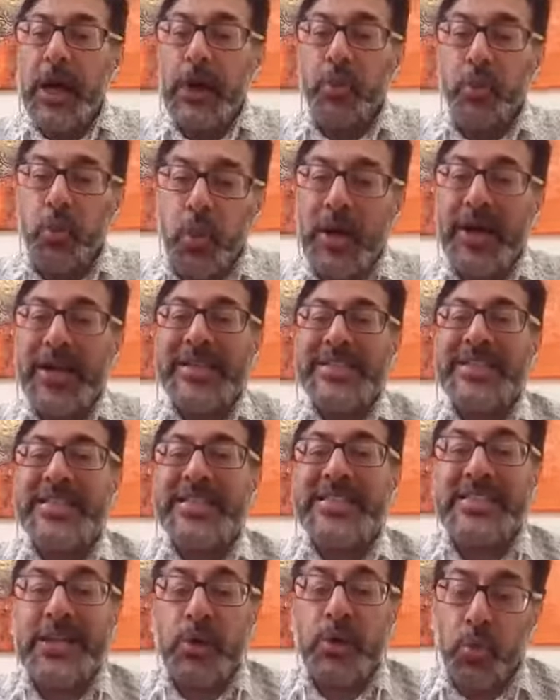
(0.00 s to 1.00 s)
And work
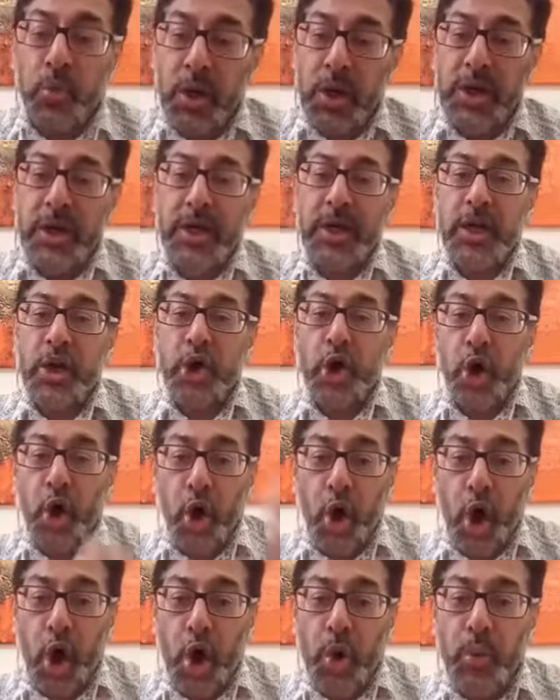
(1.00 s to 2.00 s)
does that. Work
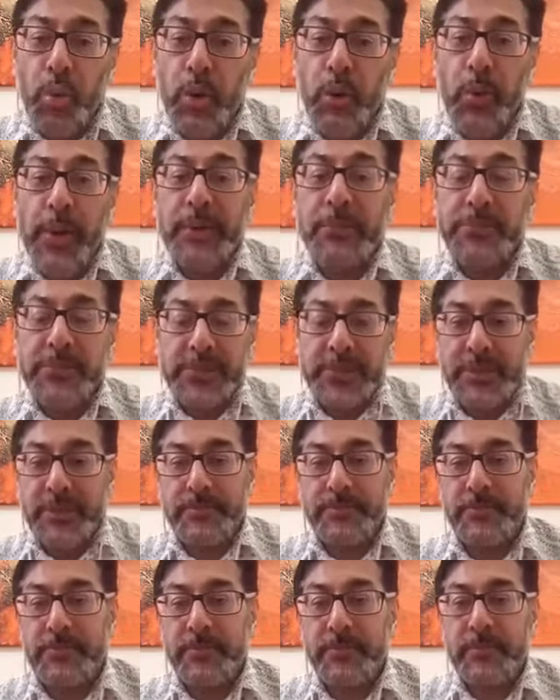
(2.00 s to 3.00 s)
overwhelms
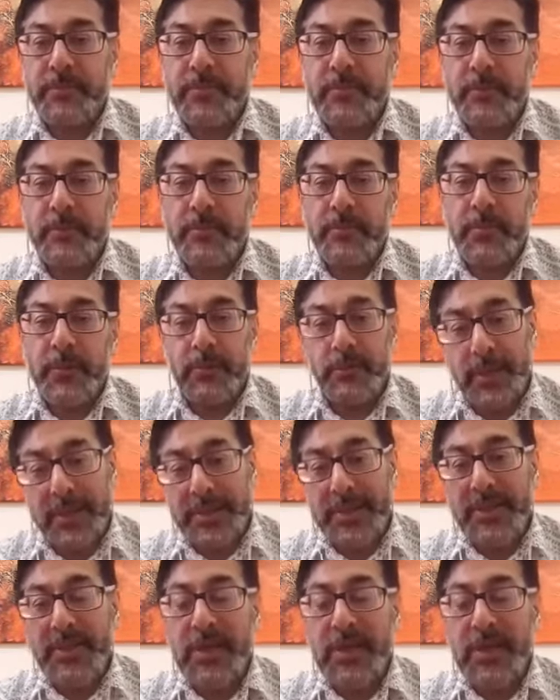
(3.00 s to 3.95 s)
it. Write